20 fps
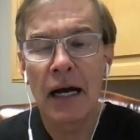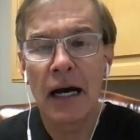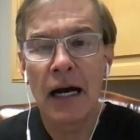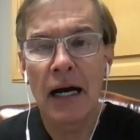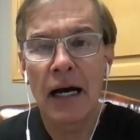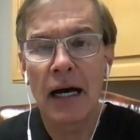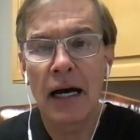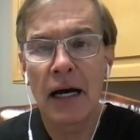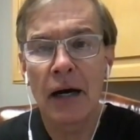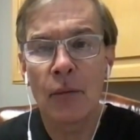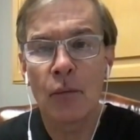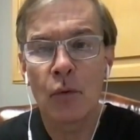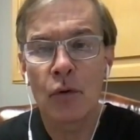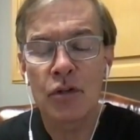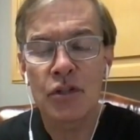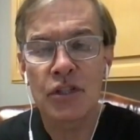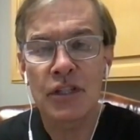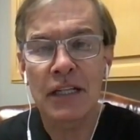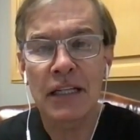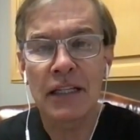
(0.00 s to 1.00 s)
Uh,
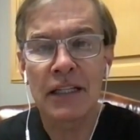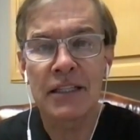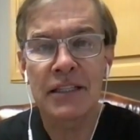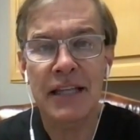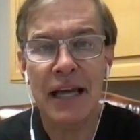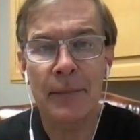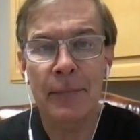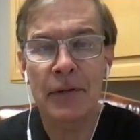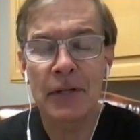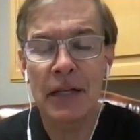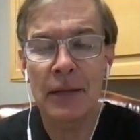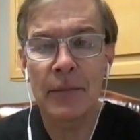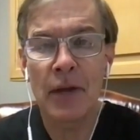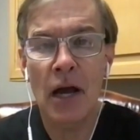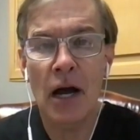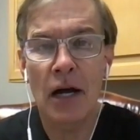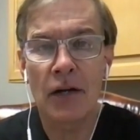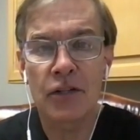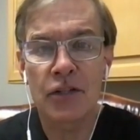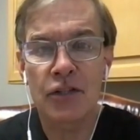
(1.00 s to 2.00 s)
we're seeing this.
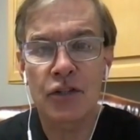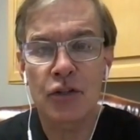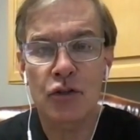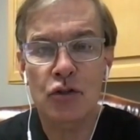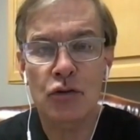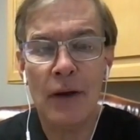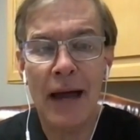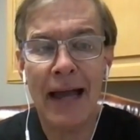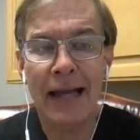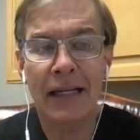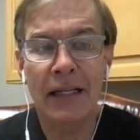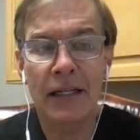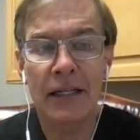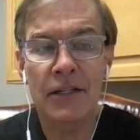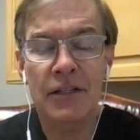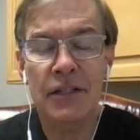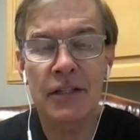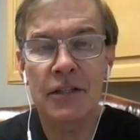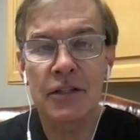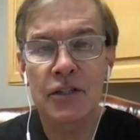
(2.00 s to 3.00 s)
Epidemiologists are tracking
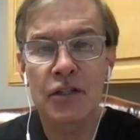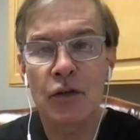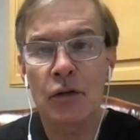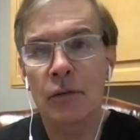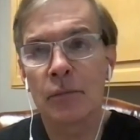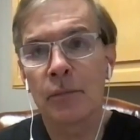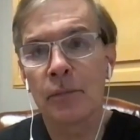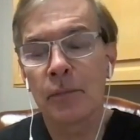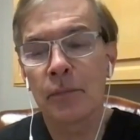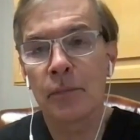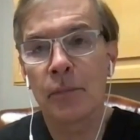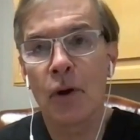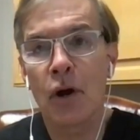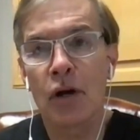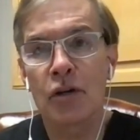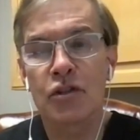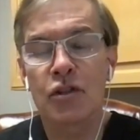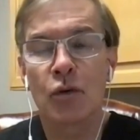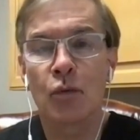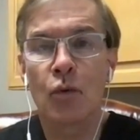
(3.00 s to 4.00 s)
this in certain
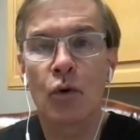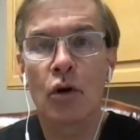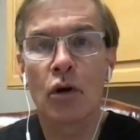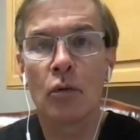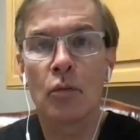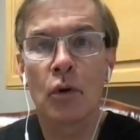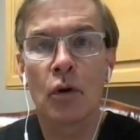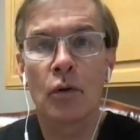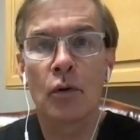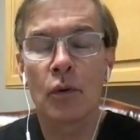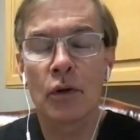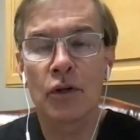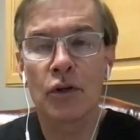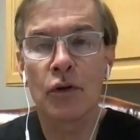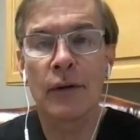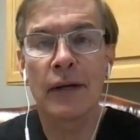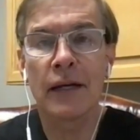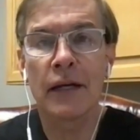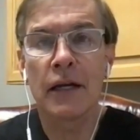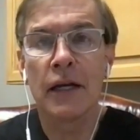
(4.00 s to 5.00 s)
parts of the world where we're
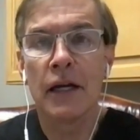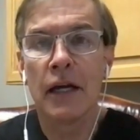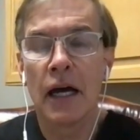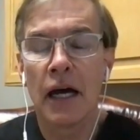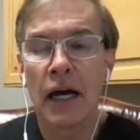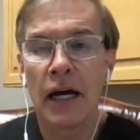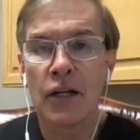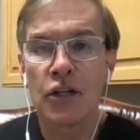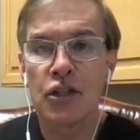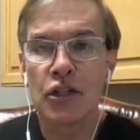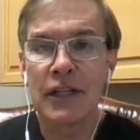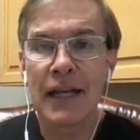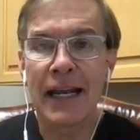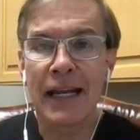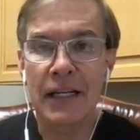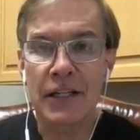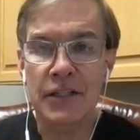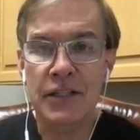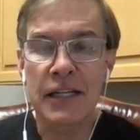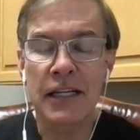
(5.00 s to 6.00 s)
doing uh,
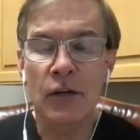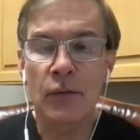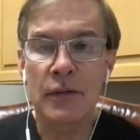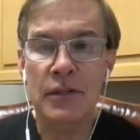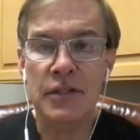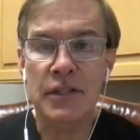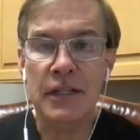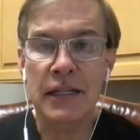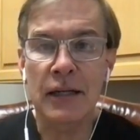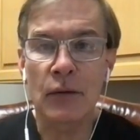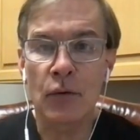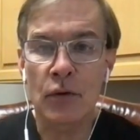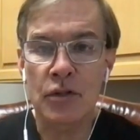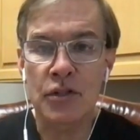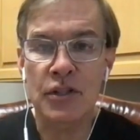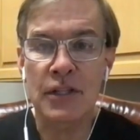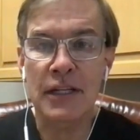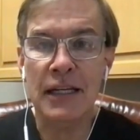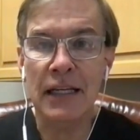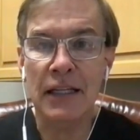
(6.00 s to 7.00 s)
genetic sequencing. We're
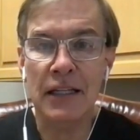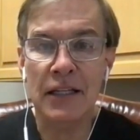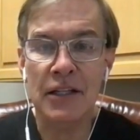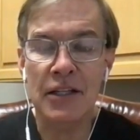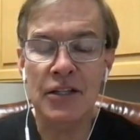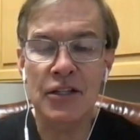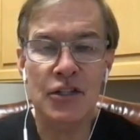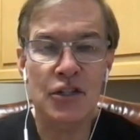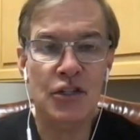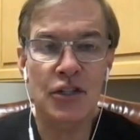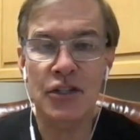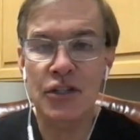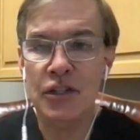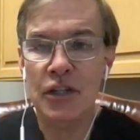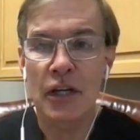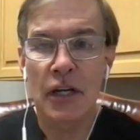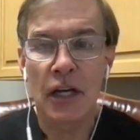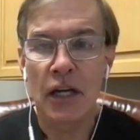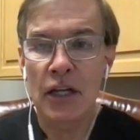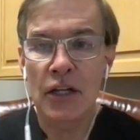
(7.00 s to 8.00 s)
seeing that this is
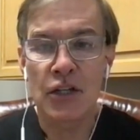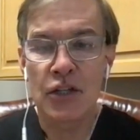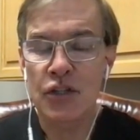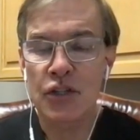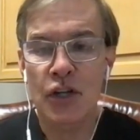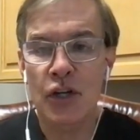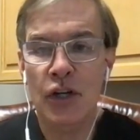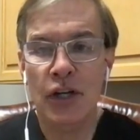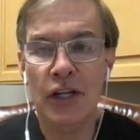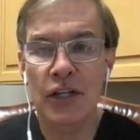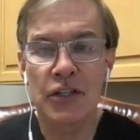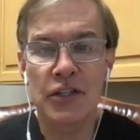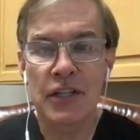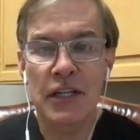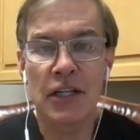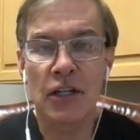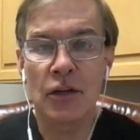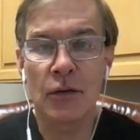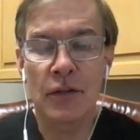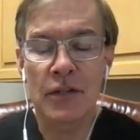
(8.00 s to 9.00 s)
just this is going to
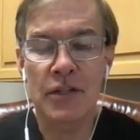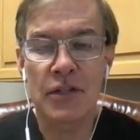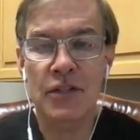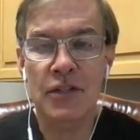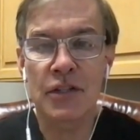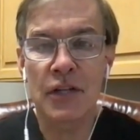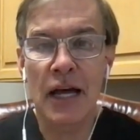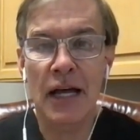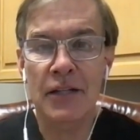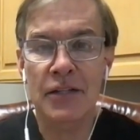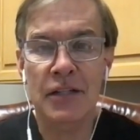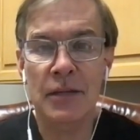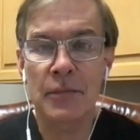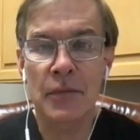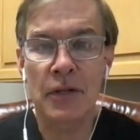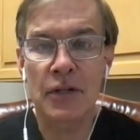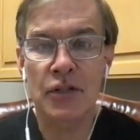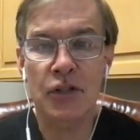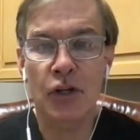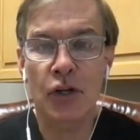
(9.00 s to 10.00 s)
continue. This is not
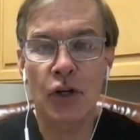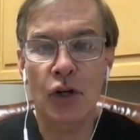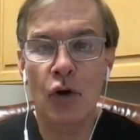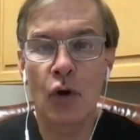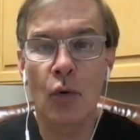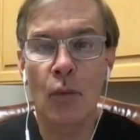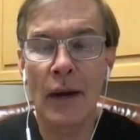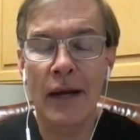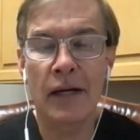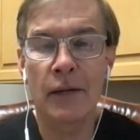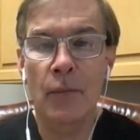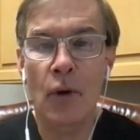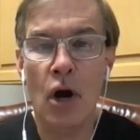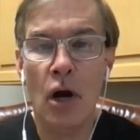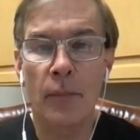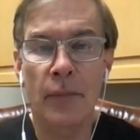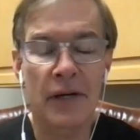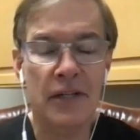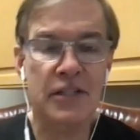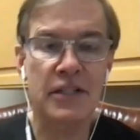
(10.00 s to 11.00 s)
something that's going to go away
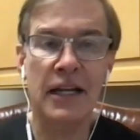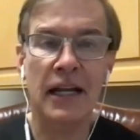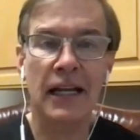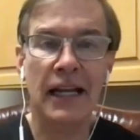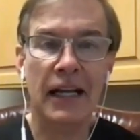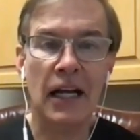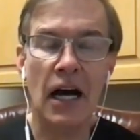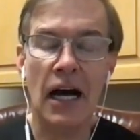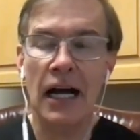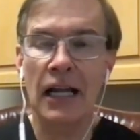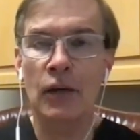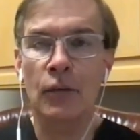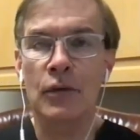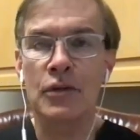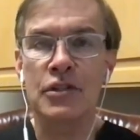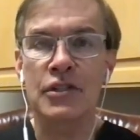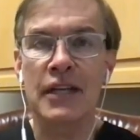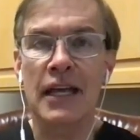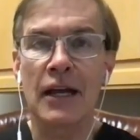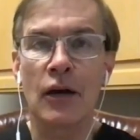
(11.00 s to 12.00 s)
tomorrow. But it's not like
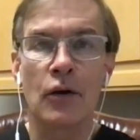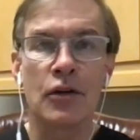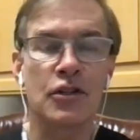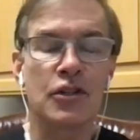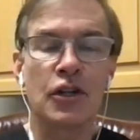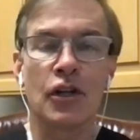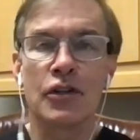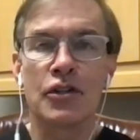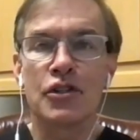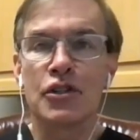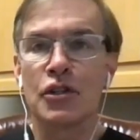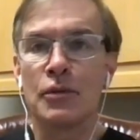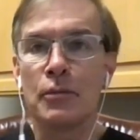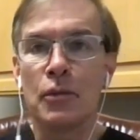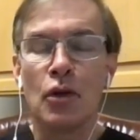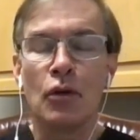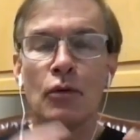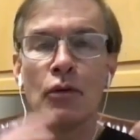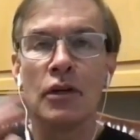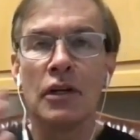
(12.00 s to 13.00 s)
Hollywood say, oh, it's, you know, this is a
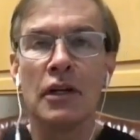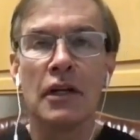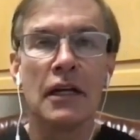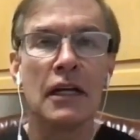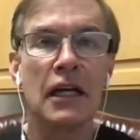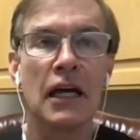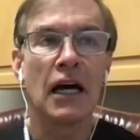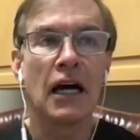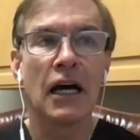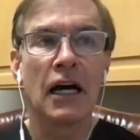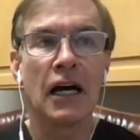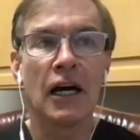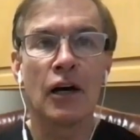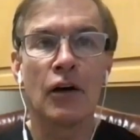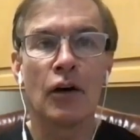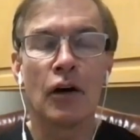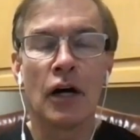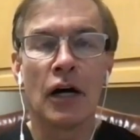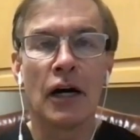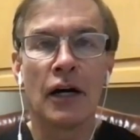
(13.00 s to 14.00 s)
mutant, uh,
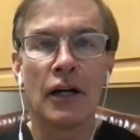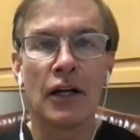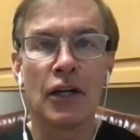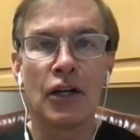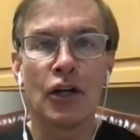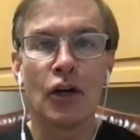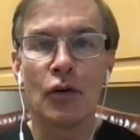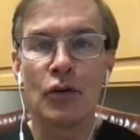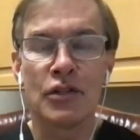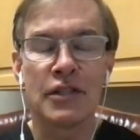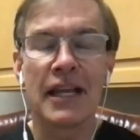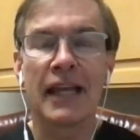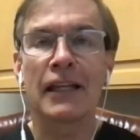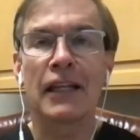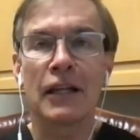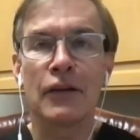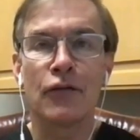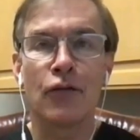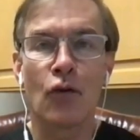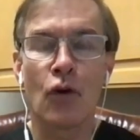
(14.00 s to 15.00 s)
uh, you know,
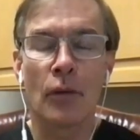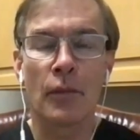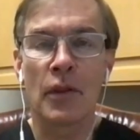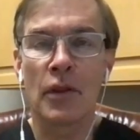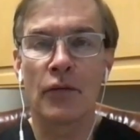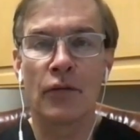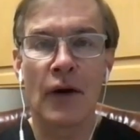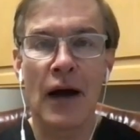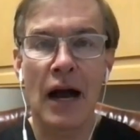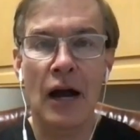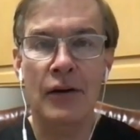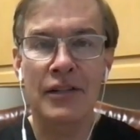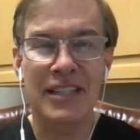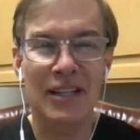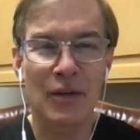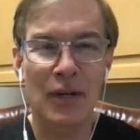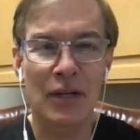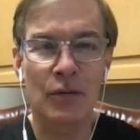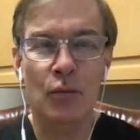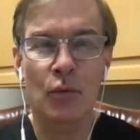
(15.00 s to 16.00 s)
deadly form of the virus.
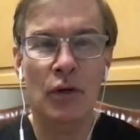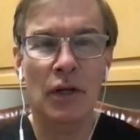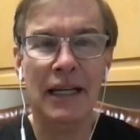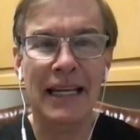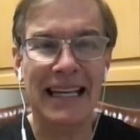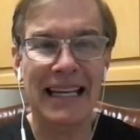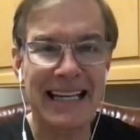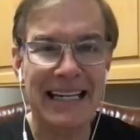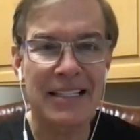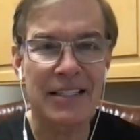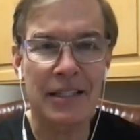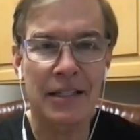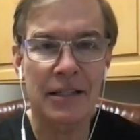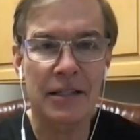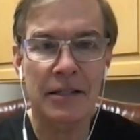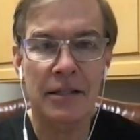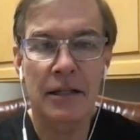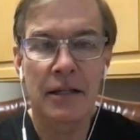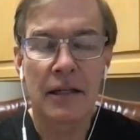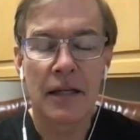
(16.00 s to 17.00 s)
Yeah. It, it, really
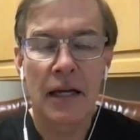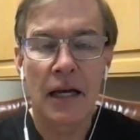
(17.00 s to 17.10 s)
isn't.